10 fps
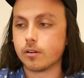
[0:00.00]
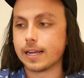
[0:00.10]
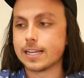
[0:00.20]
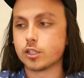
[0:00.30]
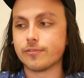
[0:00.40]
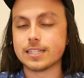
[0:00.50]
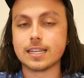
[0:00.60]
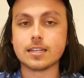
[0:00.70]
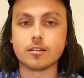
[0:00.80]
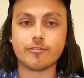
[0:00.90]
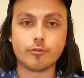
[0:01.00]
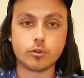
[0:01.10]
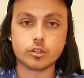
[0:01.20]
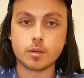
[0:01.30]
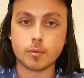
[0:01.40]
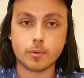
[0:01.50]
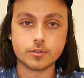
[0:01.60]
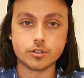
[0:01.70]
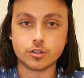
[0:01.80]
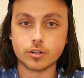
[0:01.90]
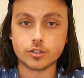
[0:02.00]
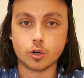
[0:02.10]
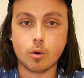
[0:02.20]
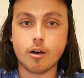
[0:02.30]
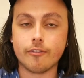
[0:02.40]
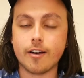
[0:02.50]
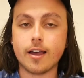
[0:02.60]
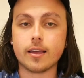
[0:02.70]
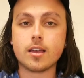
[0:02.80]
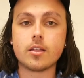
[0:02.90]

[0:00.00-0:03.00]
Okay, so if it says, unfortunately, proposed insured doesn't qualify,